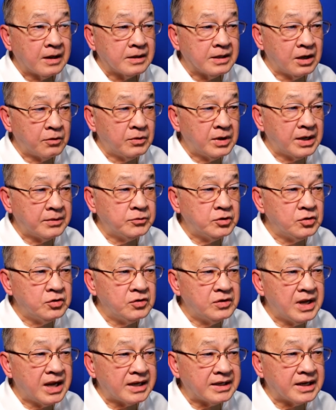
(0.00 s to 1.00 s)
they will have to
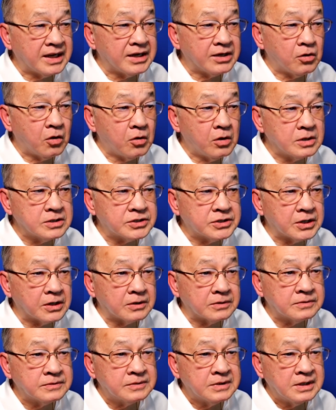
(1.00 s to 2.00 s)
do that, and
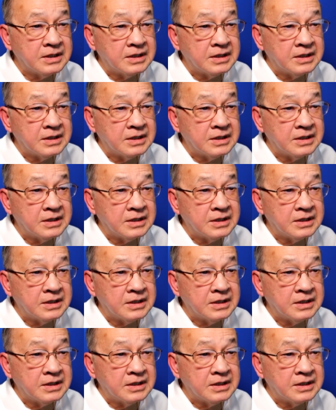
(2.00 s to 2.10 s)
also